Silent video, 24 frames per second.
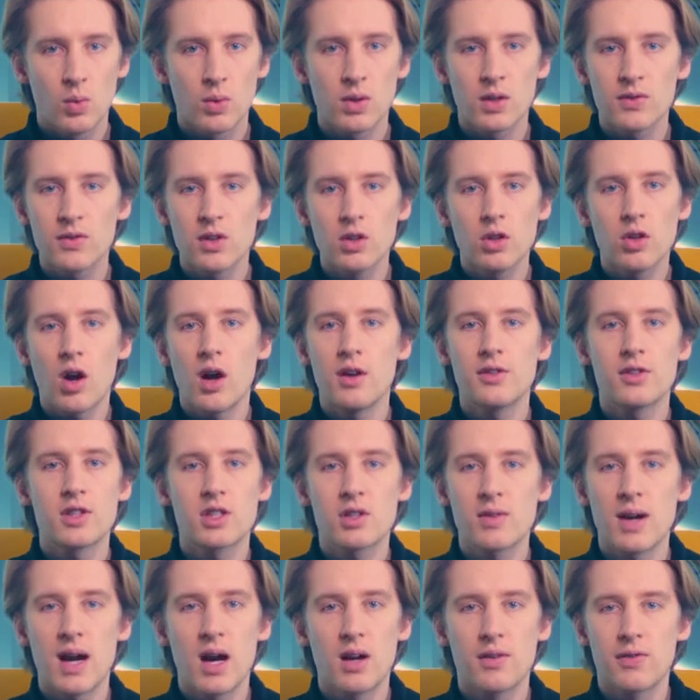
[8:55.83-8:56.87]
one of the
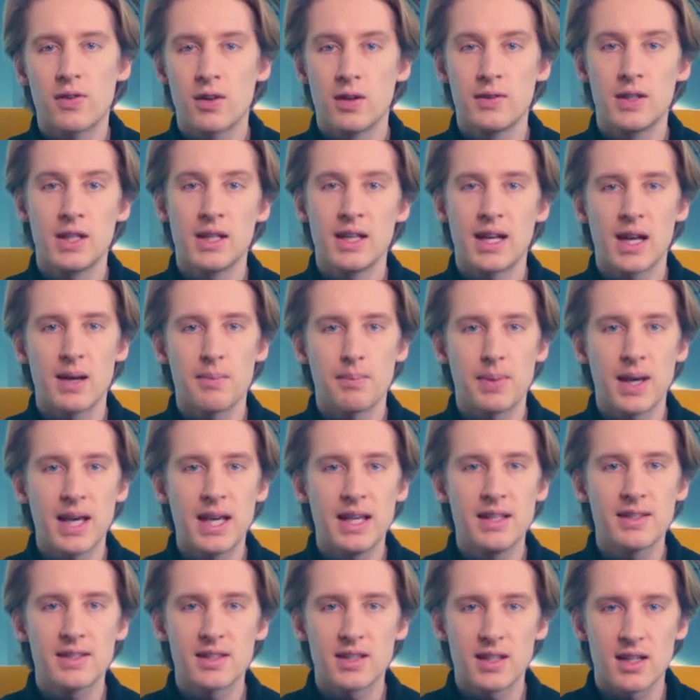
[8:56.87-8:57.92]
largest crowdfunding
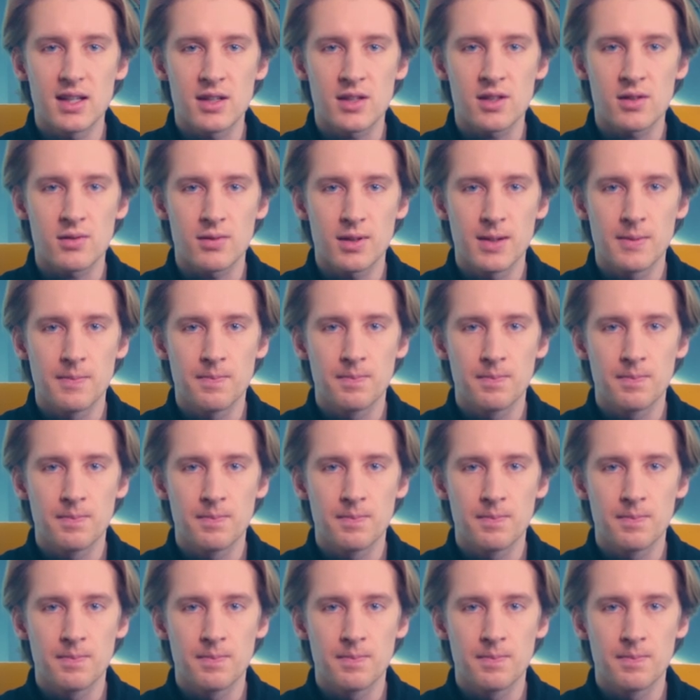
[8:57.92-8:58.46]
campaigns in history.